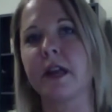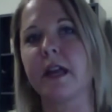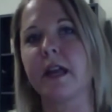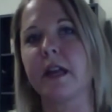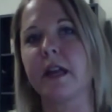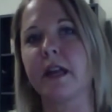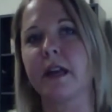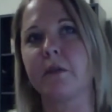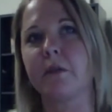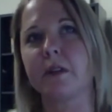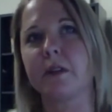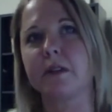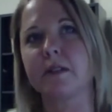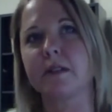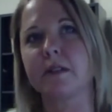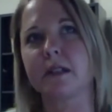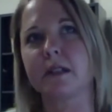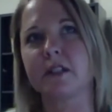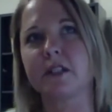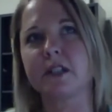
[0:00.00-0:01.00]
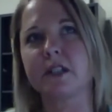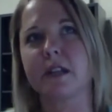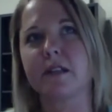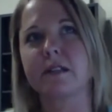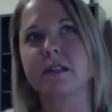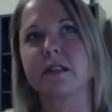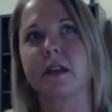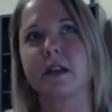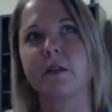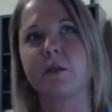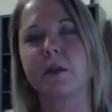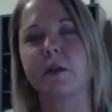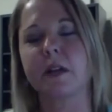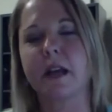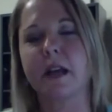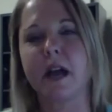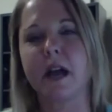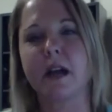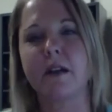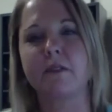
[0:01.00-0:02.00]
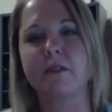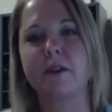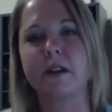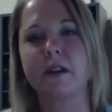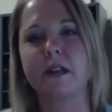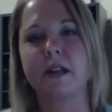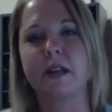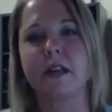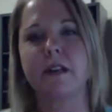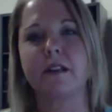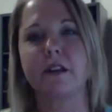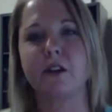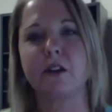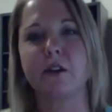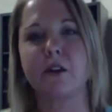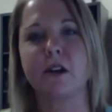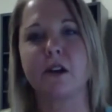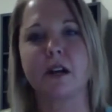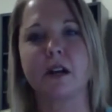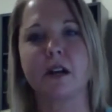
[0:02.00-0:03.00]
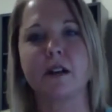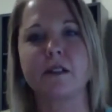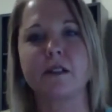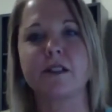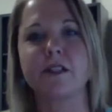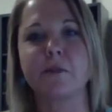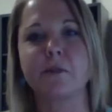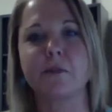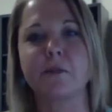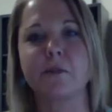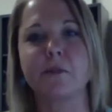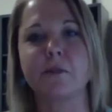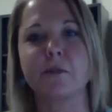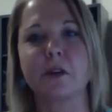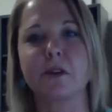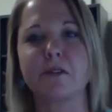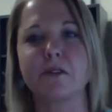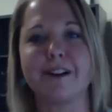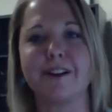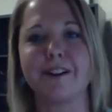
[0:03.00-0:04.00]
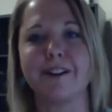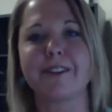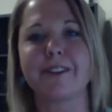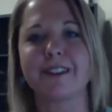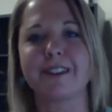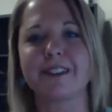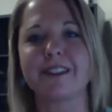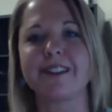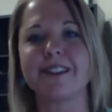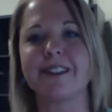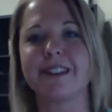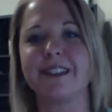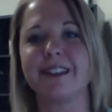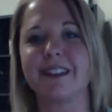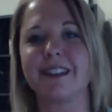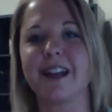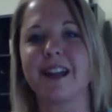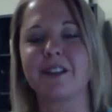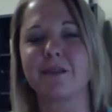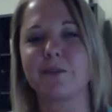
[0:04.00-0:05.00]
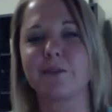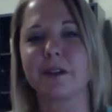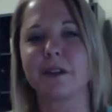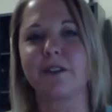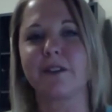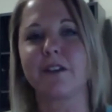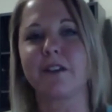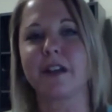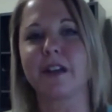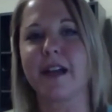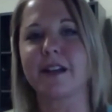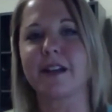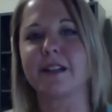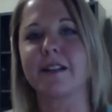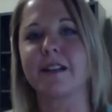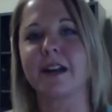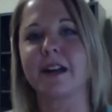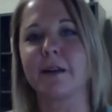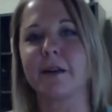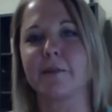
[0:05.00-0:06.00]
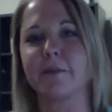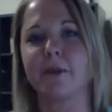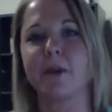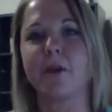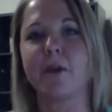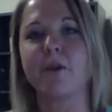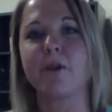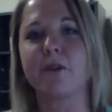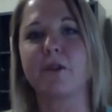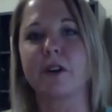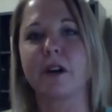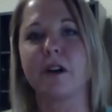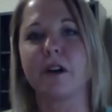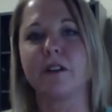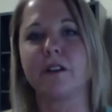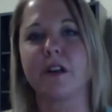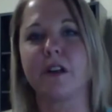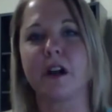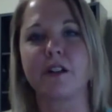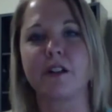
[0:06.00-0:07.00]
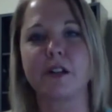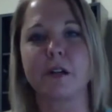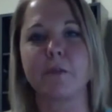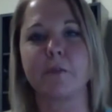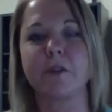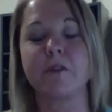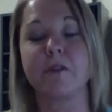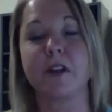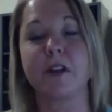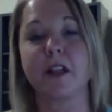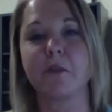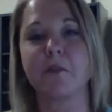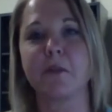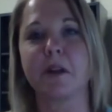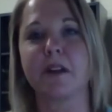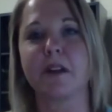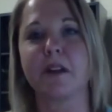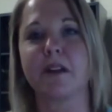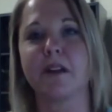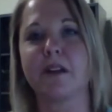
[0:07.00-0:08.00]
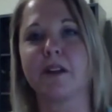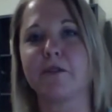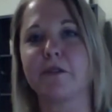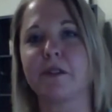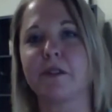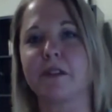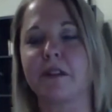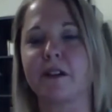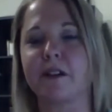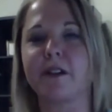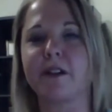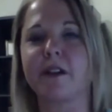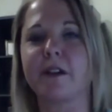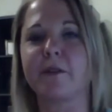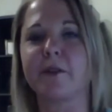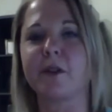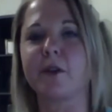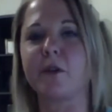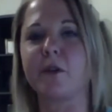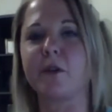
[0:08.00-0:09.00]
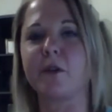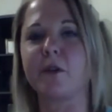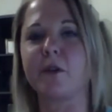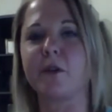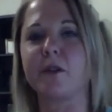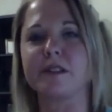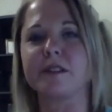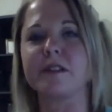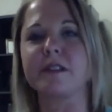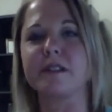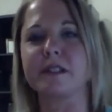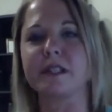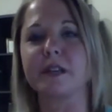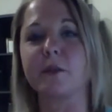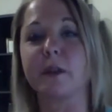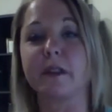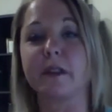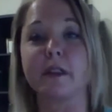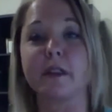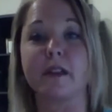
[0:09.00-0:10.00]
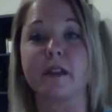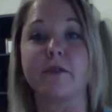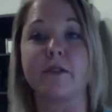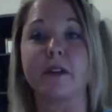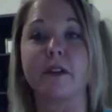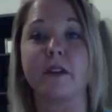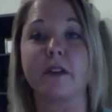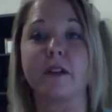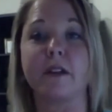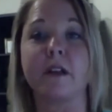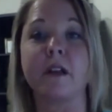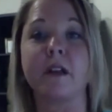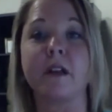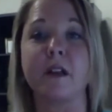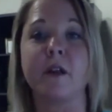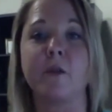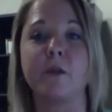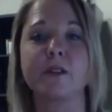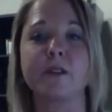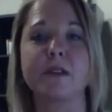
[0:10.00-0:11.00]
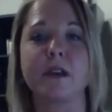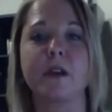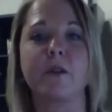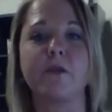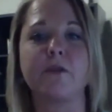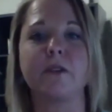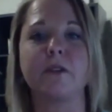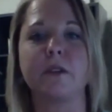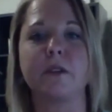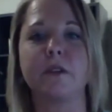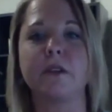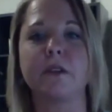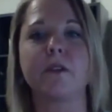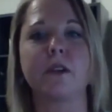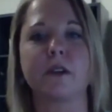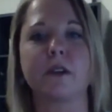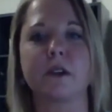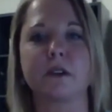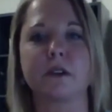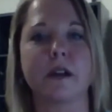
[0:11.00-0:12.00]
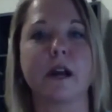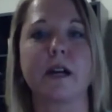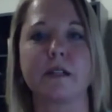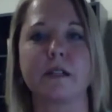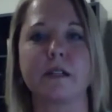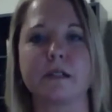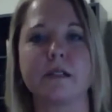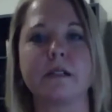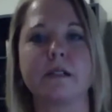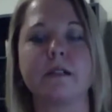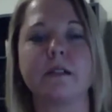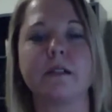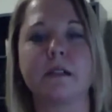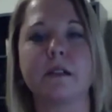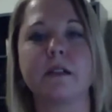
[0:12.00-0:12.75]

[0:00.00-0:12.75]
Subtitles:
And I would suggest that we not forget, our customers in all of this, and as we look at overall long-term development of the courses to see what they feel was helpful or not.